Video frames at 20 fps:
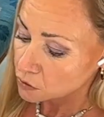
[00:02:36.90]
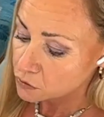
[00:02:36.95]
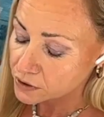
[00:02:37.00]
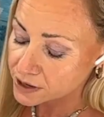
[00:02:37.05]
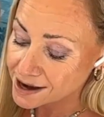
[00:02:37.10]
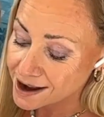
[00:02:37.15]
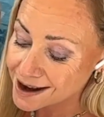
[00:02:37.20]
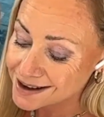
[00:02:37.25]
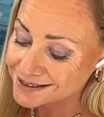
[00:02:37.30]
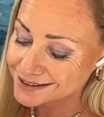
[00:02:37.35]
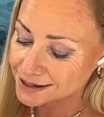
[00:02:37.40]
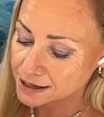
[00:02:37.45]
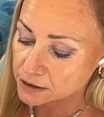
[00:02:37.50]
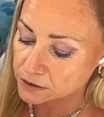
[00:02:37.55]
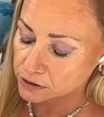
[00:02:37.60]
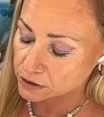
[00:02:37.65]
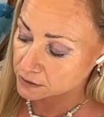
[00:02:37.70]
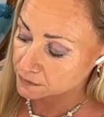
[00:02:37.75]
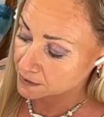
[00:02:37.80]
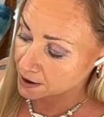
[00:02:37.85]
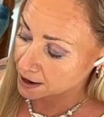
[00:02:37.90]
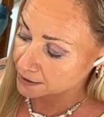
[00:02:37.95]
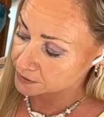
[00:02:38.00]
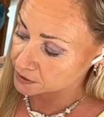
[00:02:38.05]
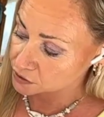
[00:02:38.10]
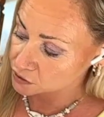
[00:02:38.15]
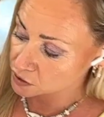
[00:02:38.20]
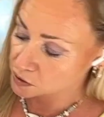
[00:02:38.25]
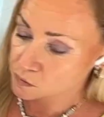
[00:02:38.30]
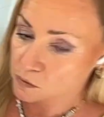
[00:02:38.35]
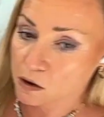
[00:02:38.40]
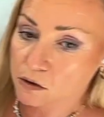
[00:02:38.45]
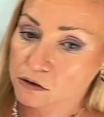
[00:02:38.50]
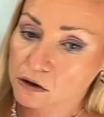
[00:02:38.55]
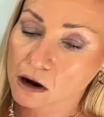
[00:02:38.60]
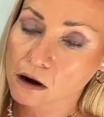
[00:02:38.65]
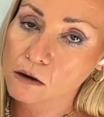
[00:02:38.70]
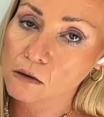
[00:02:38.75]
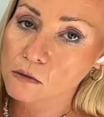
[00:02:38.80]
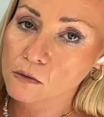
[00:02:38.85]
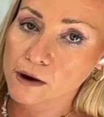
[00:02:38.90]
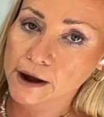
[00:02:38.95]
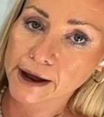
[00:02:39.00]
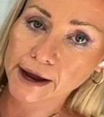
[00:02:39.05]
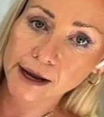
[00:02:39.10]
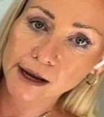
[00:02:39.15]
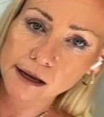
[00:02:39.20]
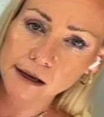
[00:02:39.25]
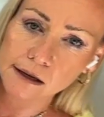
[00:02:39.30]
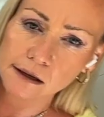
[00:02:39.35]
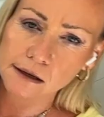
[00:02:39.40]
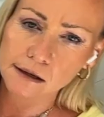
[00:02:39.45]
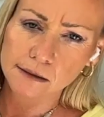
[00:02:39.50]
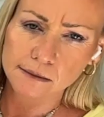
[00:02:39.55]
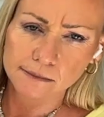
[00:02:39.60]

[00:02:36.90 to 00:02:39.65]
Or an idea that you've had that just won't go away.